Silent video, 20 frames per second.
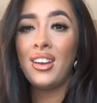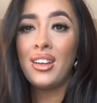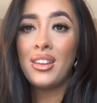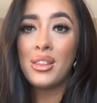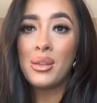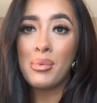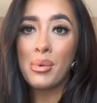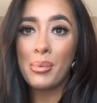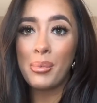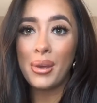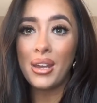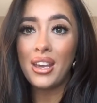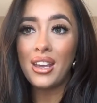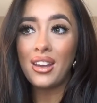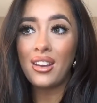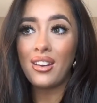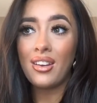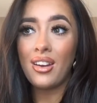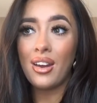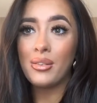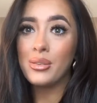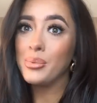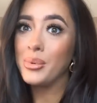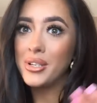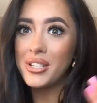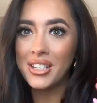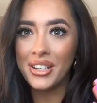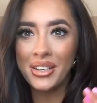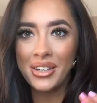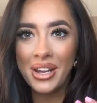the baby, I was about to
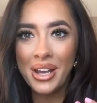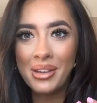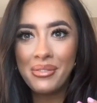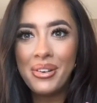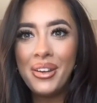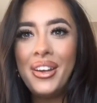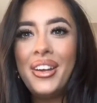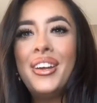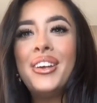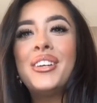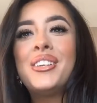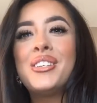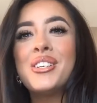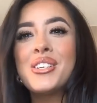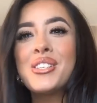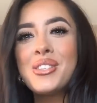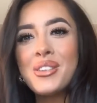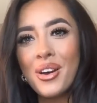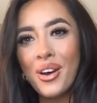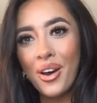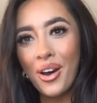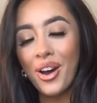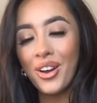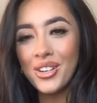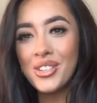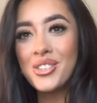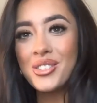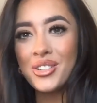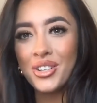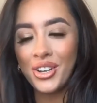say her name, just
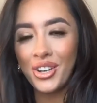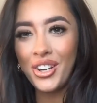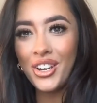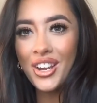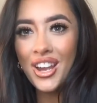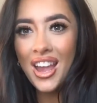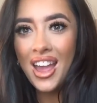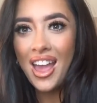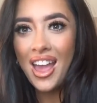us two,